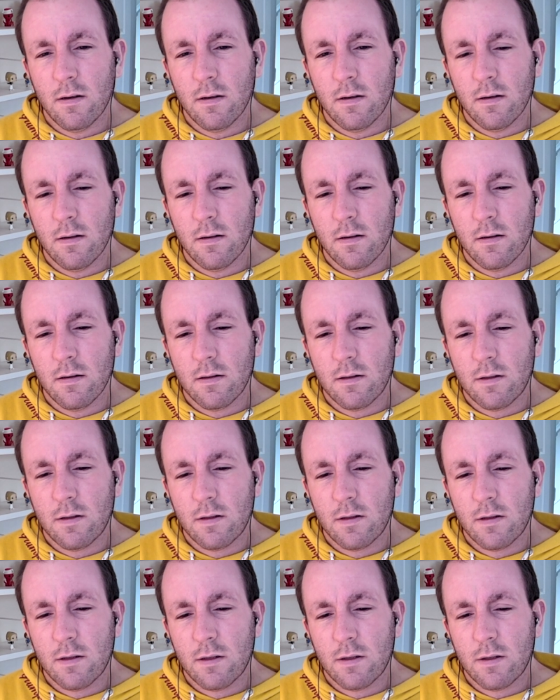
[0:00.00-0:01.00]

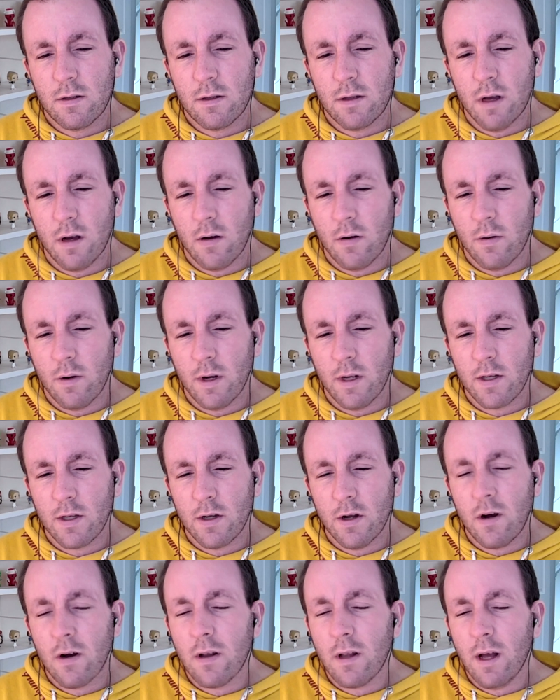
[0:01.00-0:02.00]
So it's
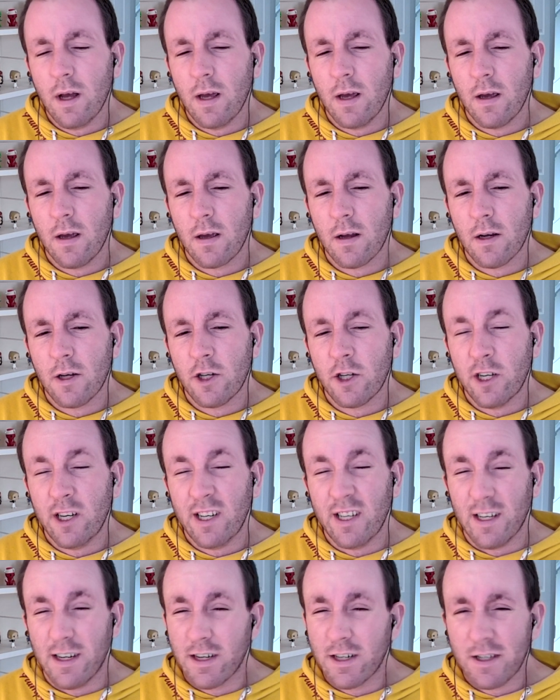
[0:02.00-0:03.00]
not like she's
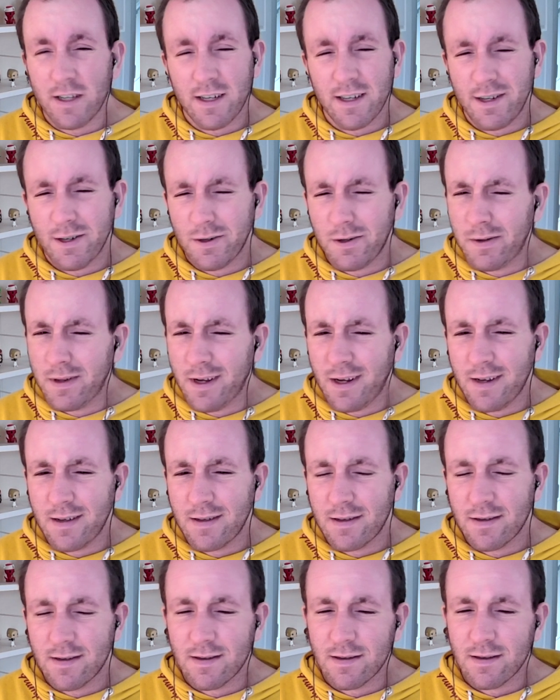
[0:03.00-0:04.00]
innocent in all
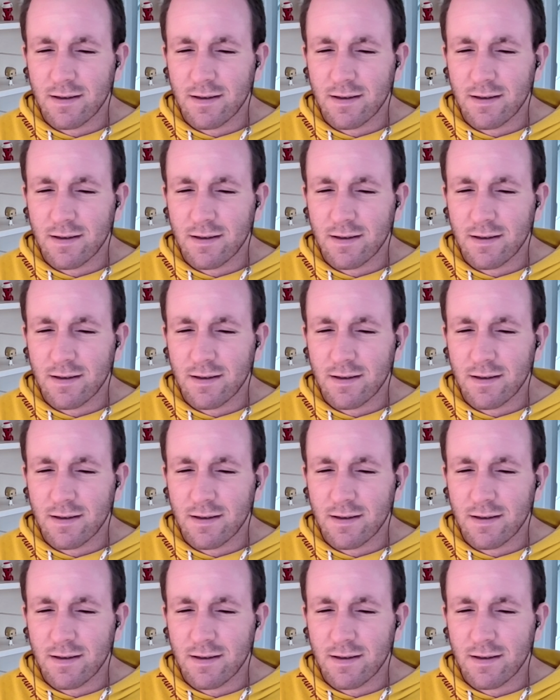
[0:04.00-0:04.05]
this.